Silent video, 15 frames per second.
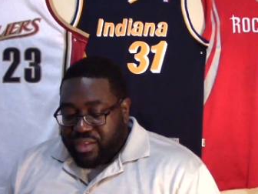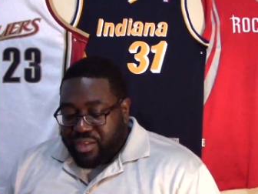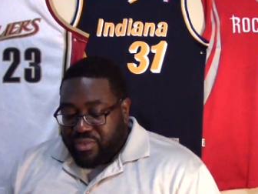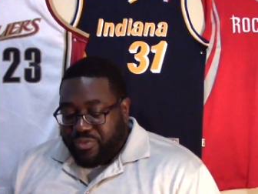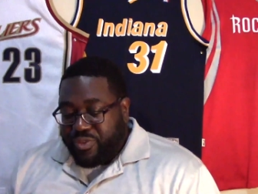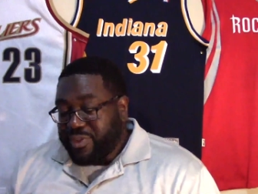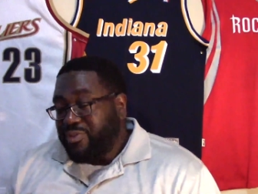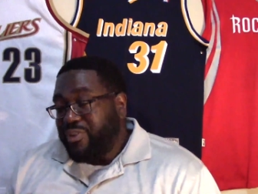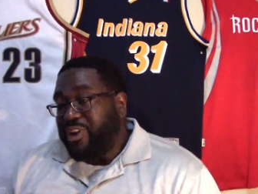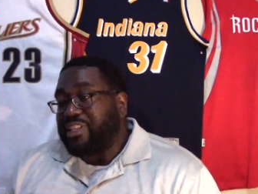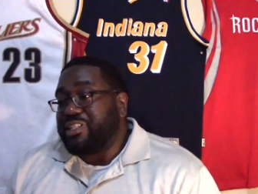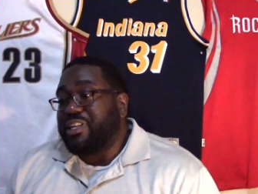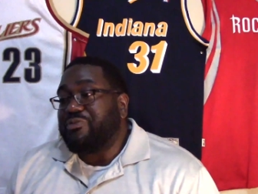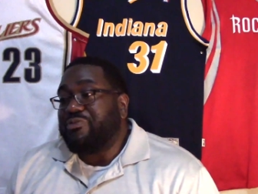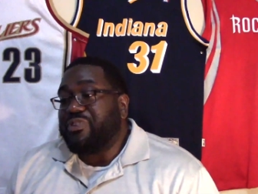First of all, I
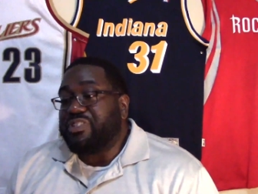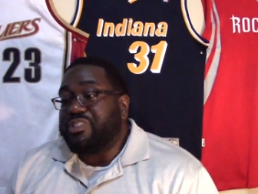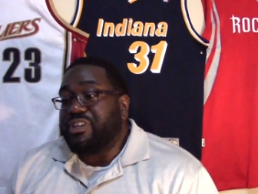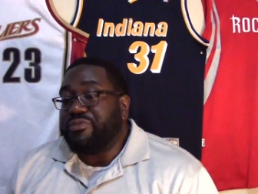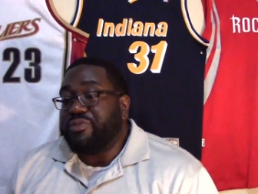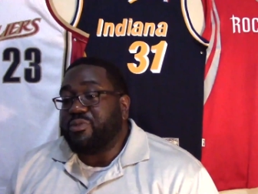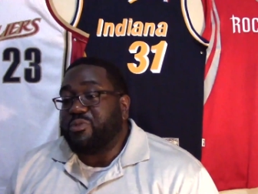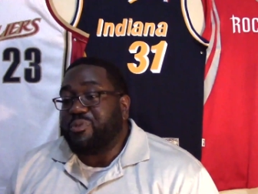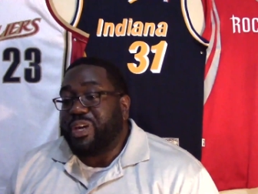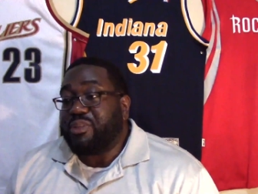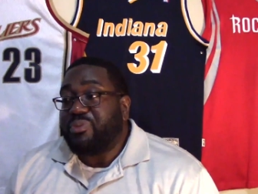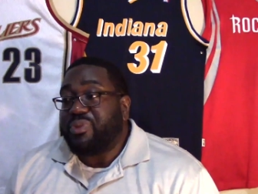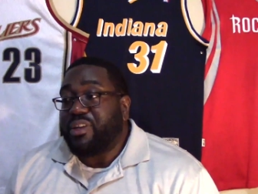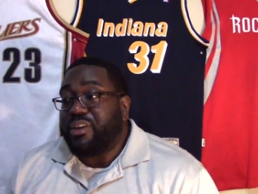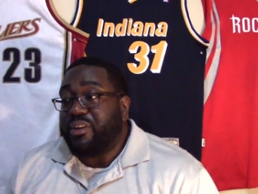think Philadelphia will make the
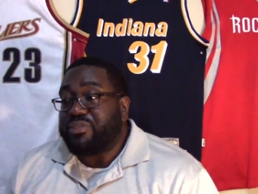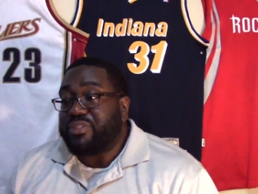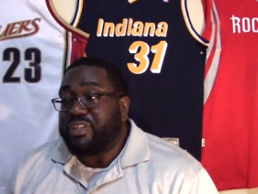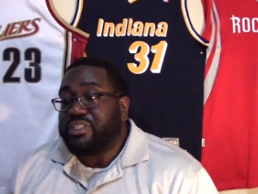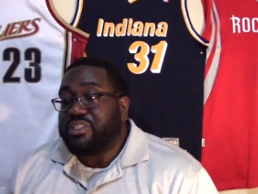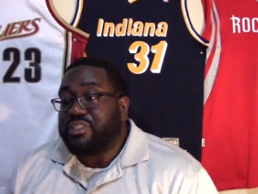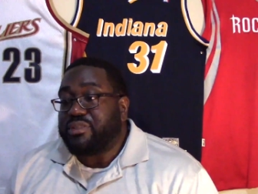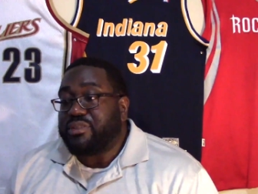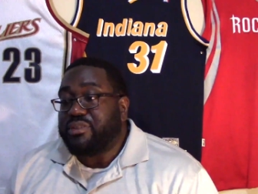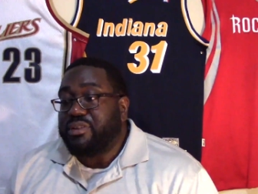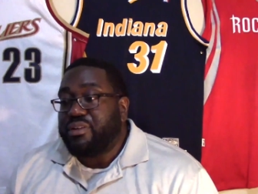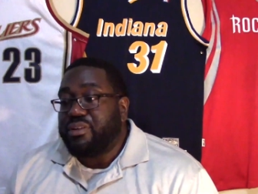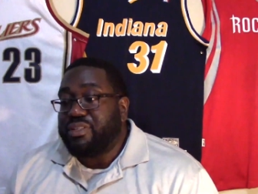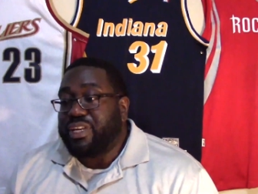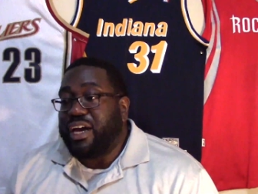playoffs next year.
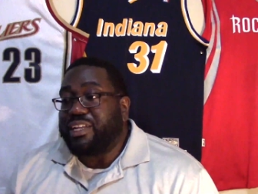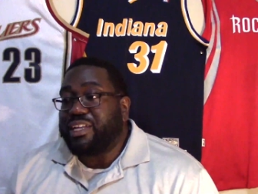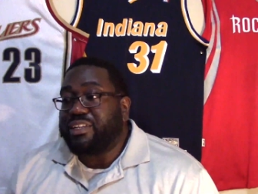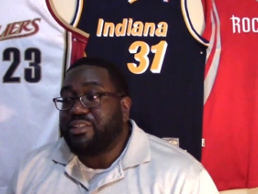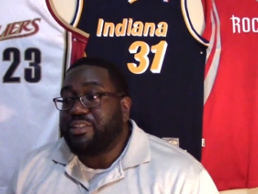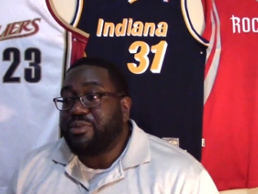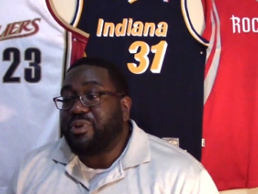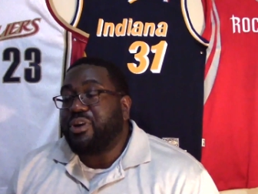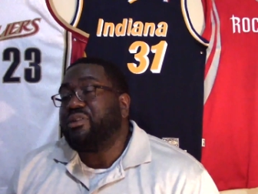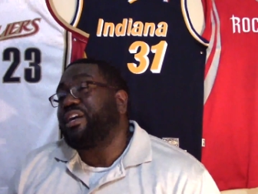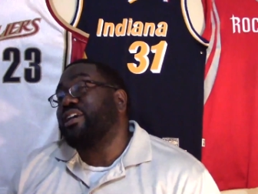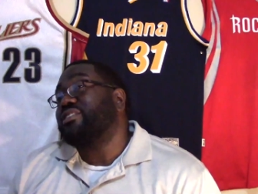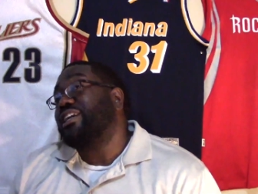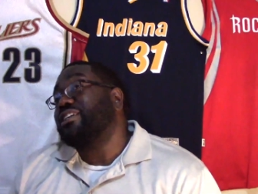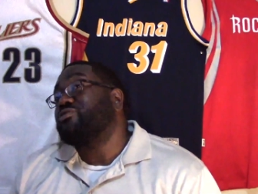Now they could.
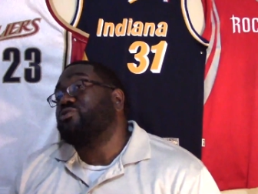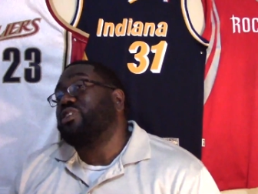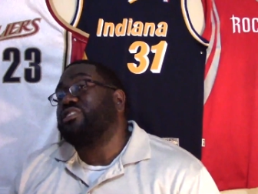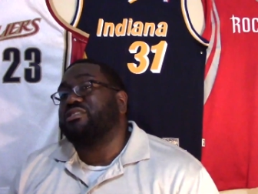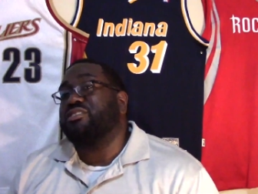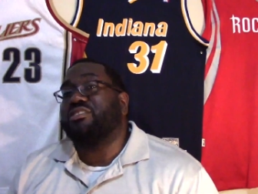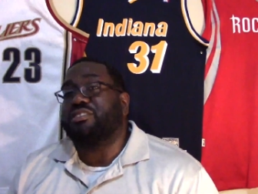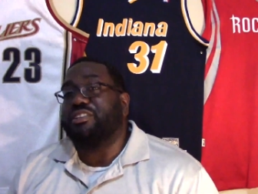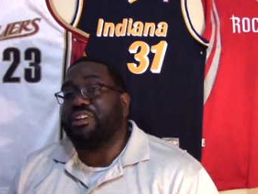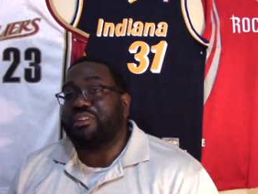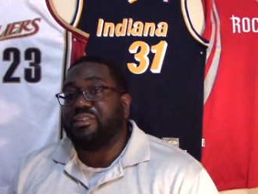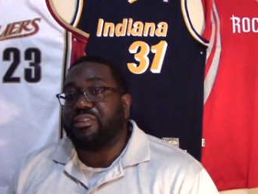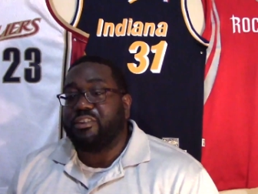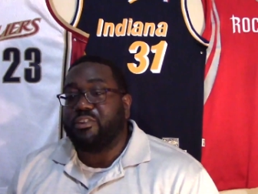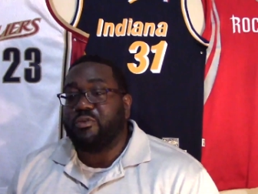Okay, that's another
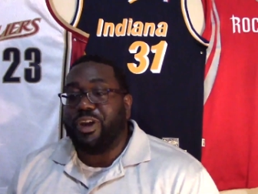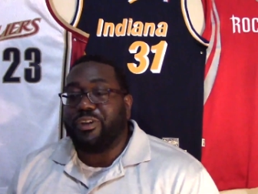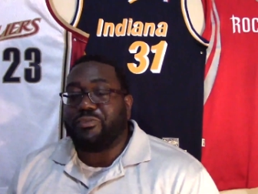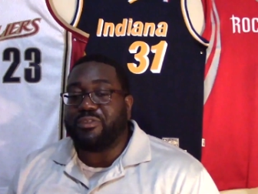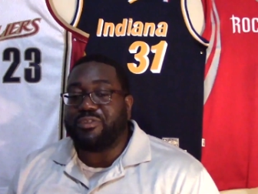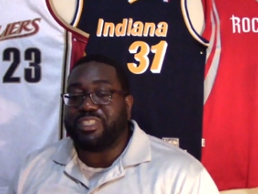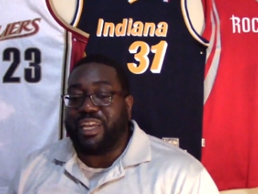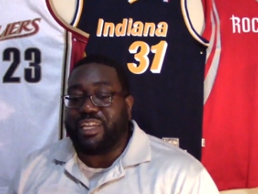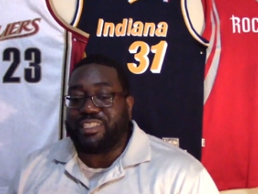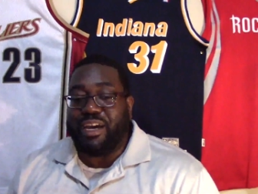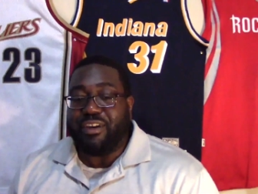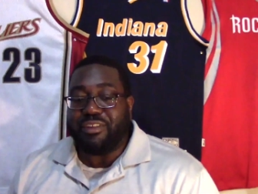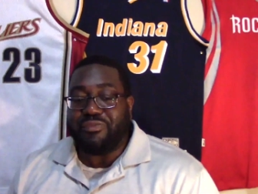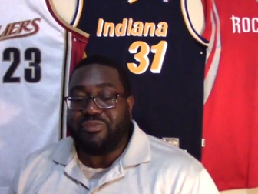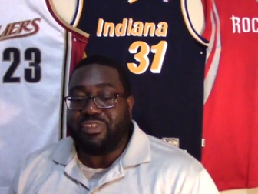thing. Whoever stands
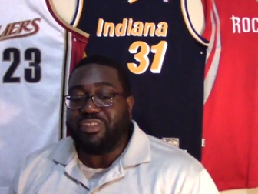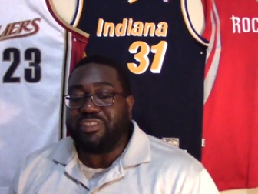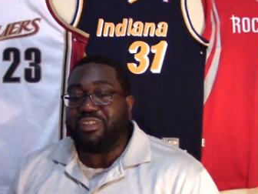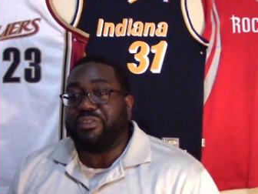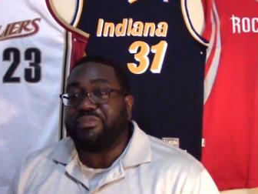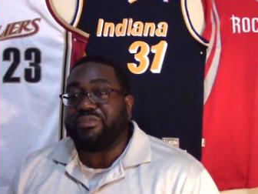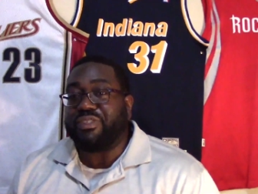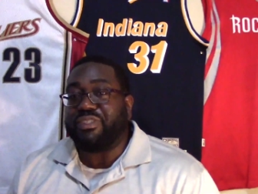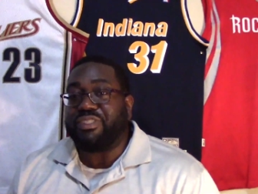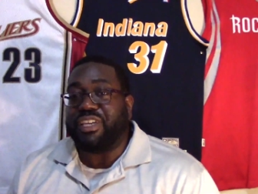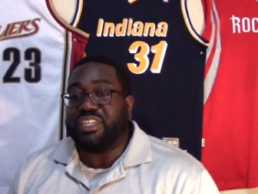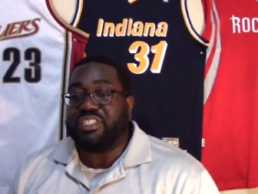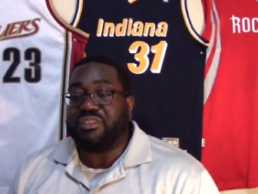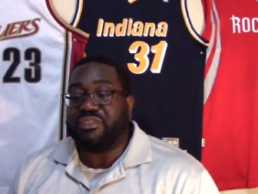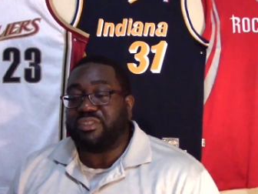out in Philadelphia
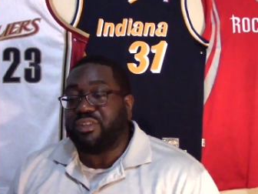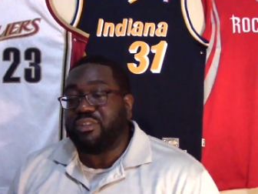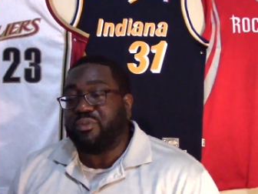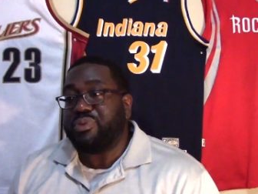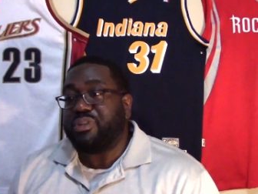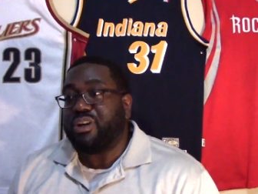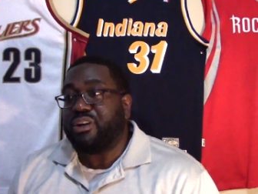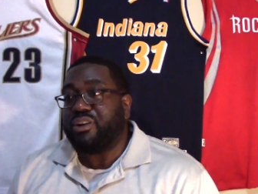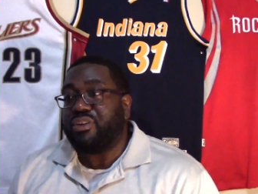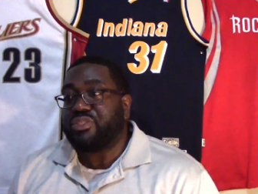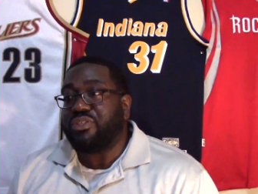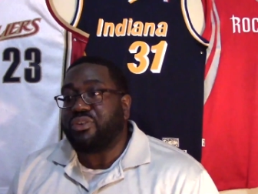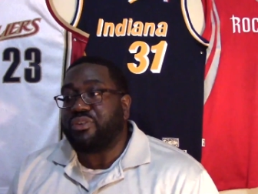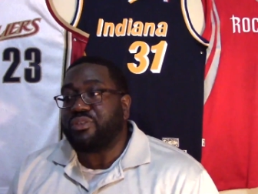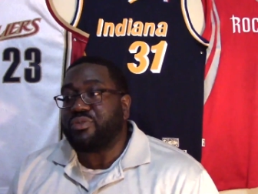next year is going to be an
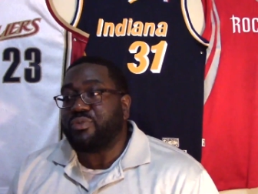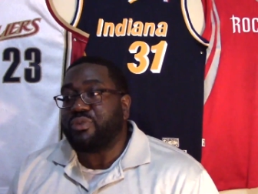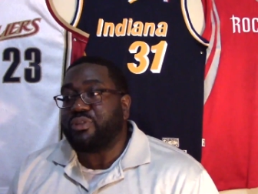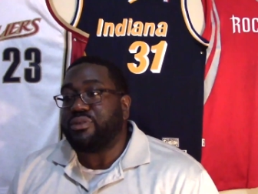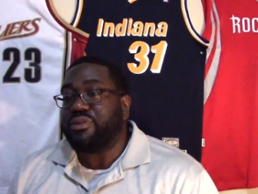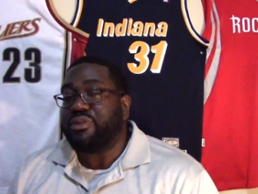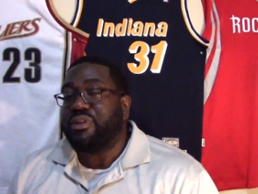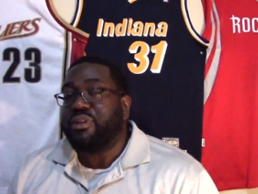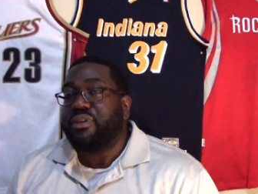All-Star as well.